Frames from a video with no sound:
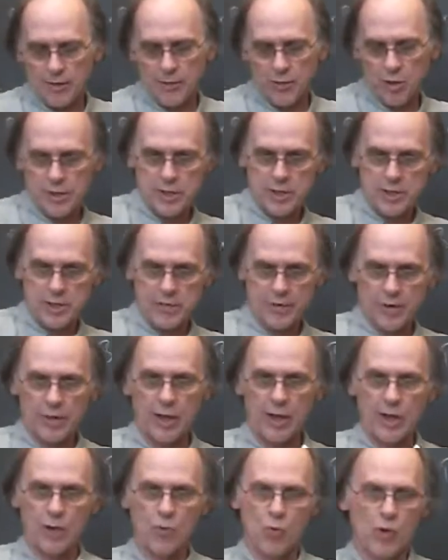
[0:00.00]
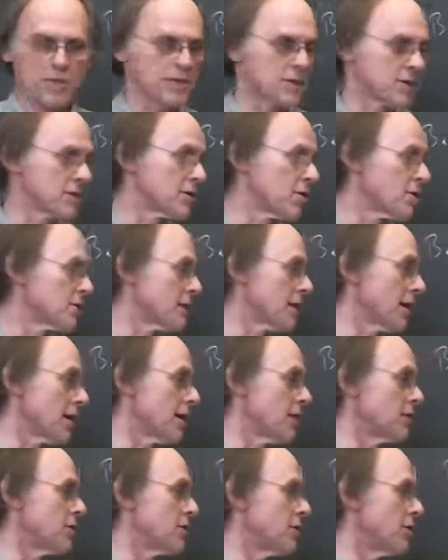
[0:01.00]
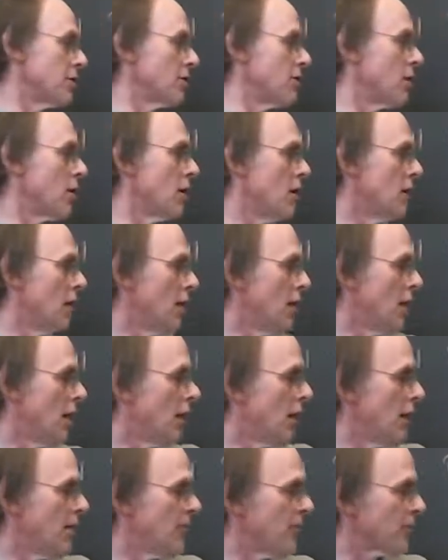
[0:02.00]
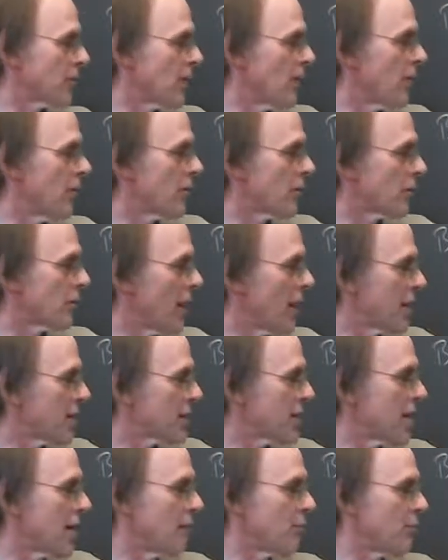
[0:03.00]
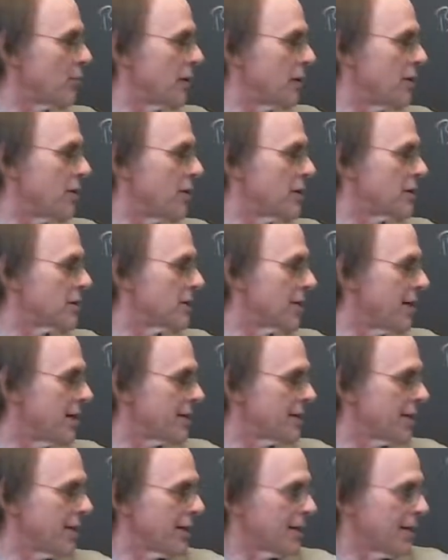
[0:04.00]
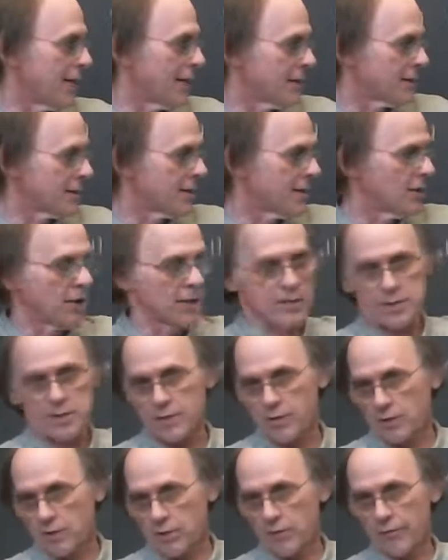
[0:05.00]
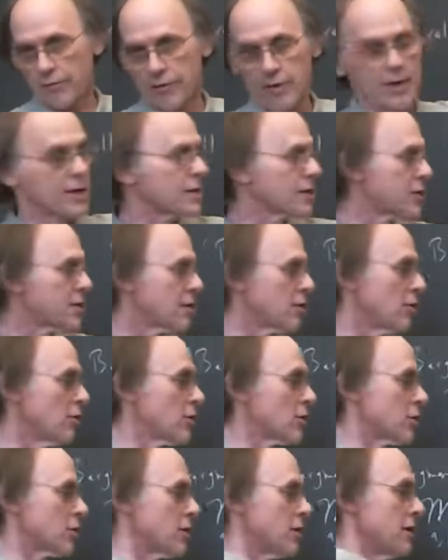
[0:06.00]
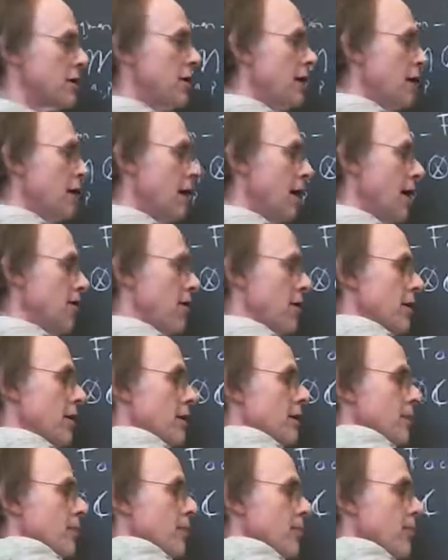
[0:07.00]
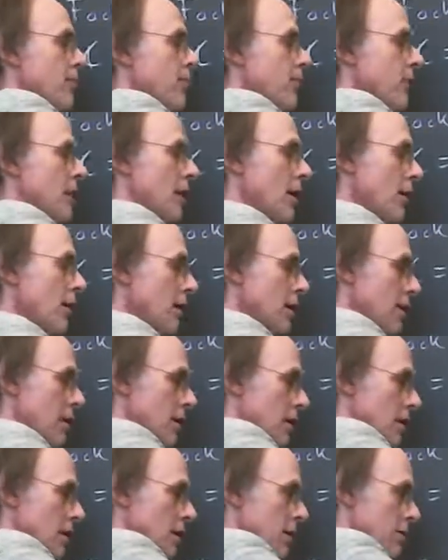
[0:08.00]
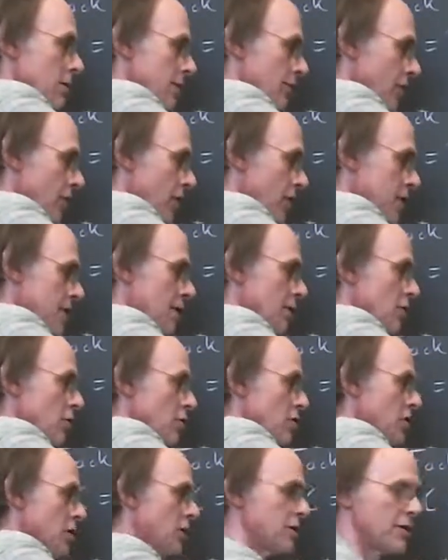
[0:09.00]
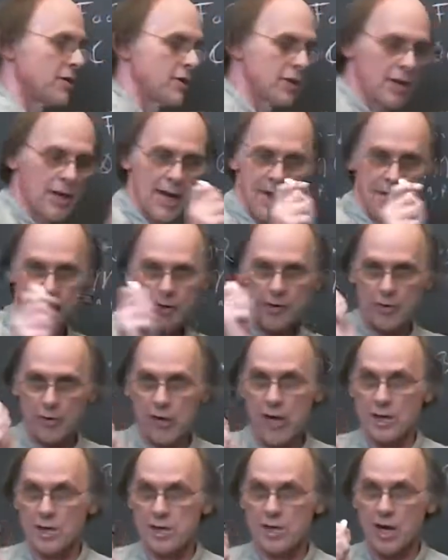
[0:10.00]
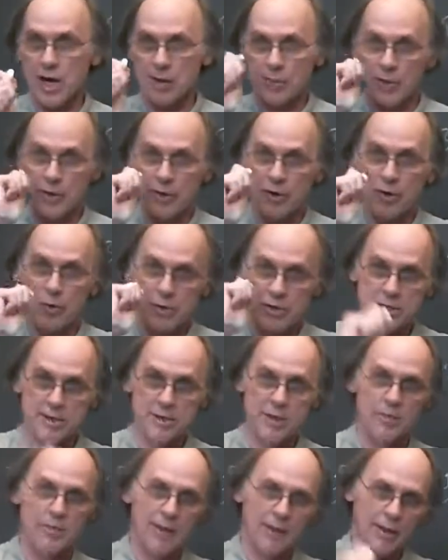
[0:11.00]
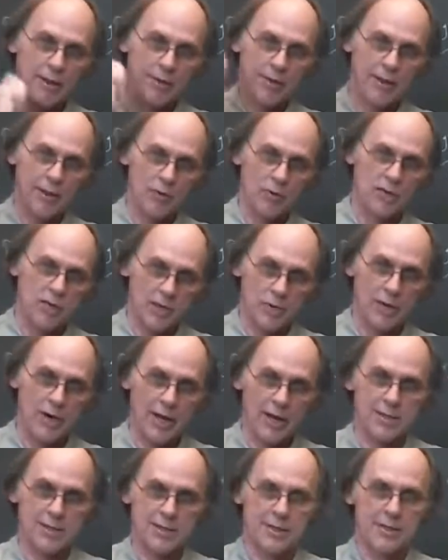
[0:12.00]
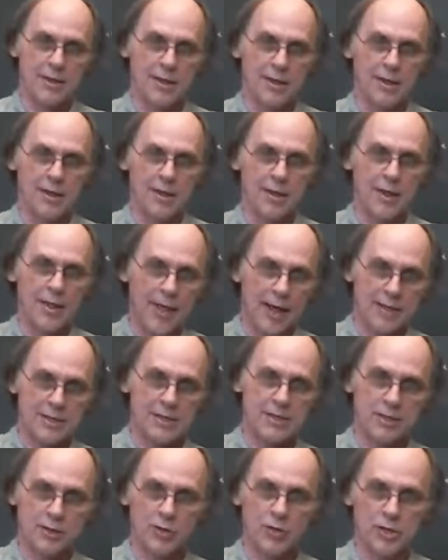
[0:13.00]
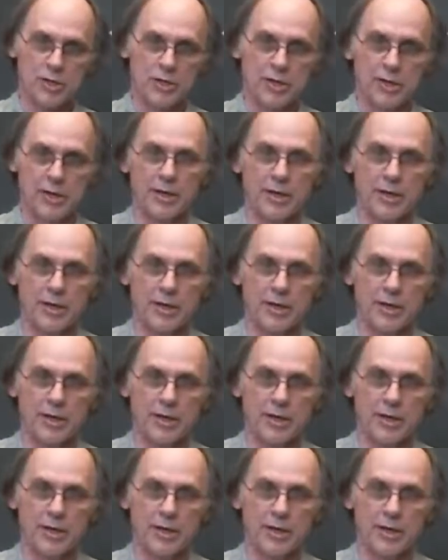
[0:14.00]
version, if you like, what's associated to creation operators, it's for each solution of the, so for each solution, you're going to have a creation operator, which is going to be the thing which creates that solution,